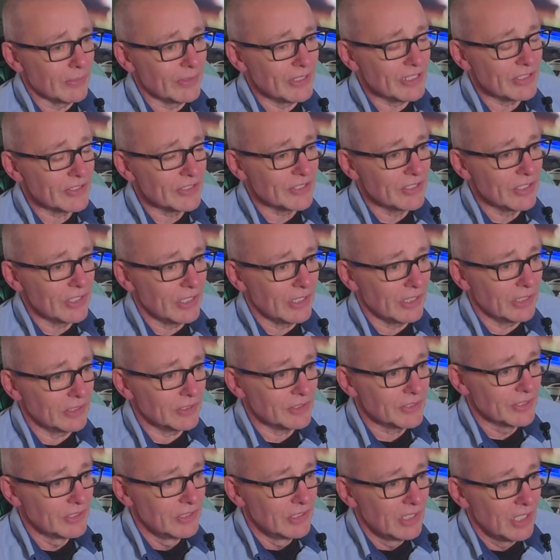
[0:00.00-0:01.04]

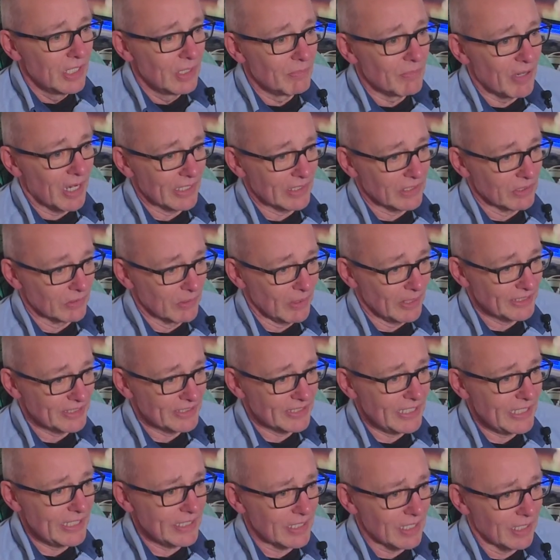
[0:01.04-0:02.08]
insert micro
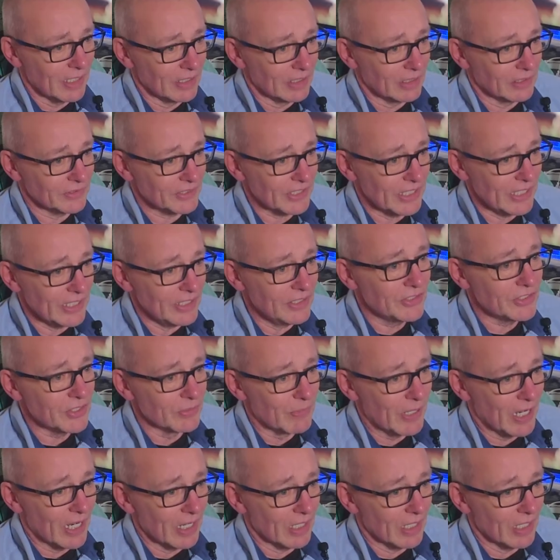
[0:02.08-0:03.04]
SD card into my